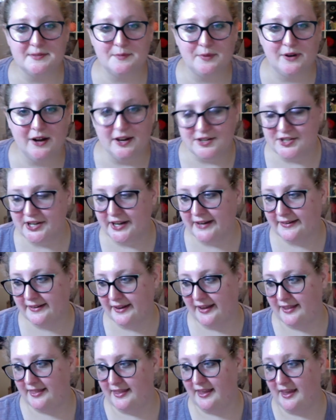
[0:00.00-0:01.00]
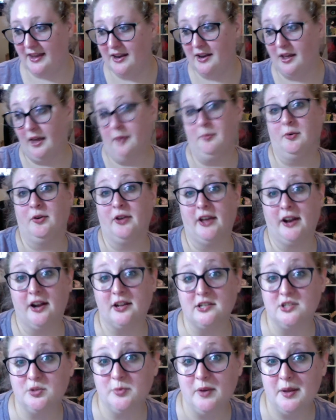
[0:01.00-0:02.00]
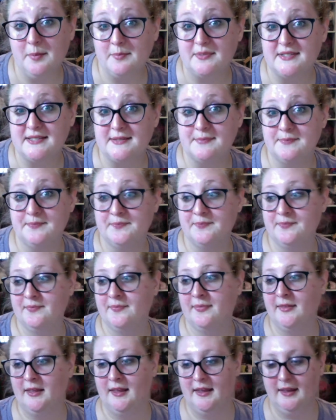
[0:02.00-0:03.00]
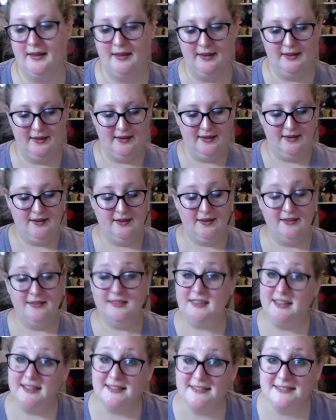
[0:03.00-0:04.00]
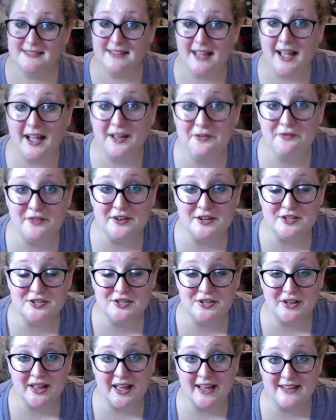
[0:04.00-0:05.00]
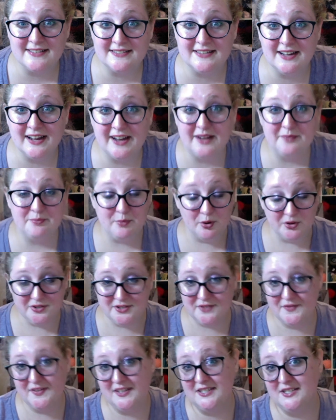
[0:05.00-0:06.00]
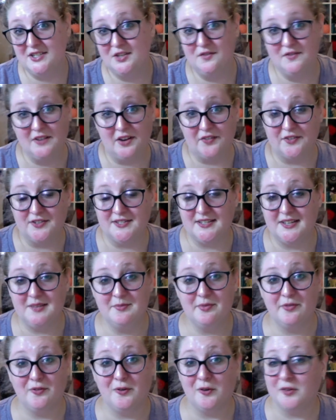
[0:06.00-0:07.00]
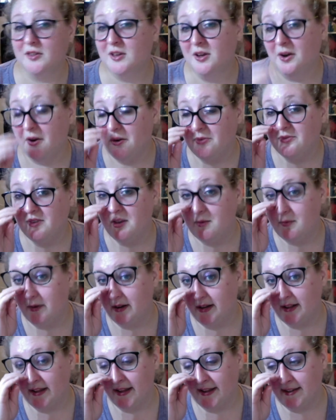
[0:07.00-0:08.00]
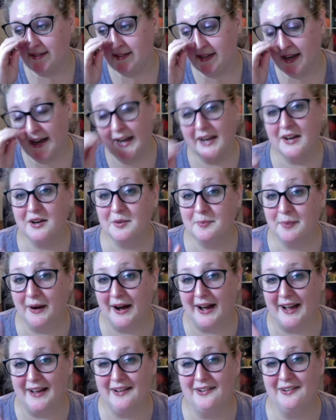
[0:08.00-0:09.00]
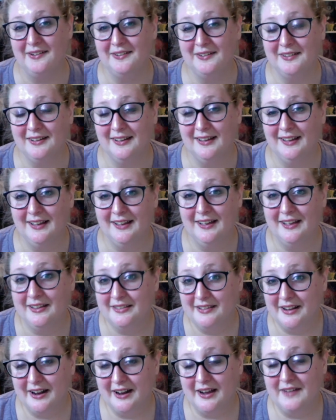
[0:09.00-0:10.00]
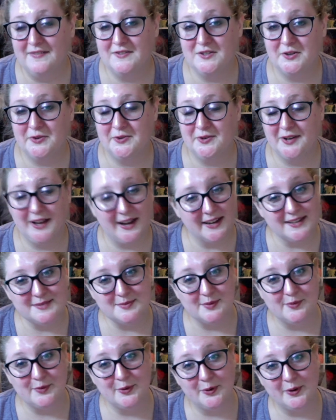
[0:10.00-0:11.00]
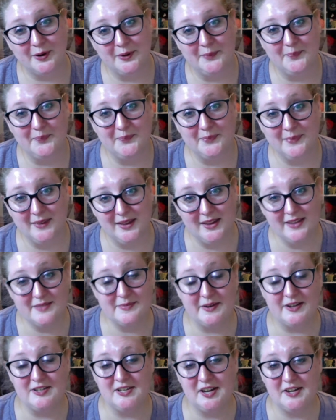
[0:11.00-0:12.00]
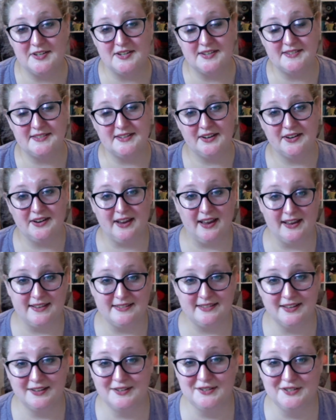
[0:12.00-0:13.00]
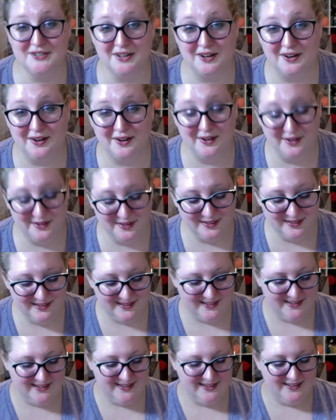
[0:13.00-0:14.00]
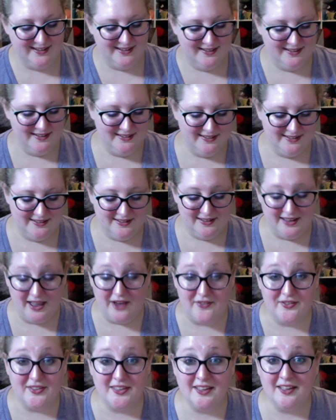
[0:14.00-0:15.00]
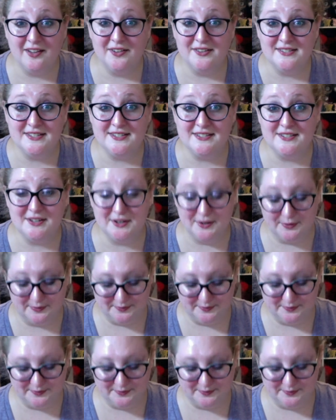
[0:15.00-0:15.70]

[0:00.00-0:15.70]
project, and then we'll get on to whips. This I finished last night. Most of these you've never seen before. The only one in that entire pile that I've shown you guys before is my Changing Staircases shawl. Everything else is new.